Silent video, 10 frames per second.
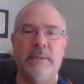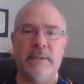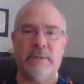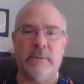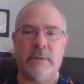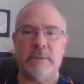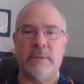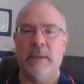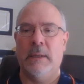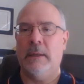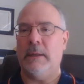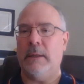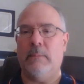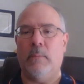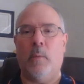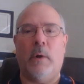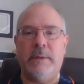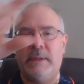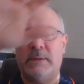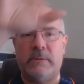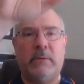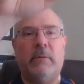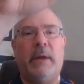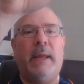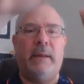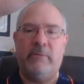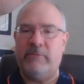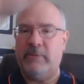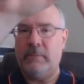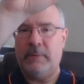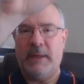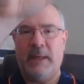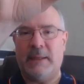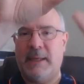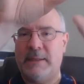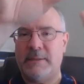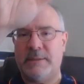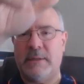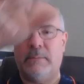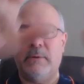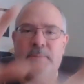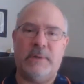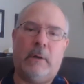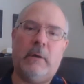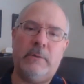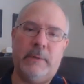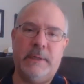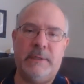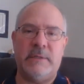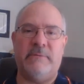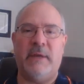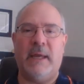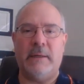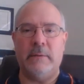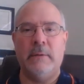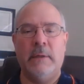districts. One district ran from the Atlanta suburbs all the way to Savannah.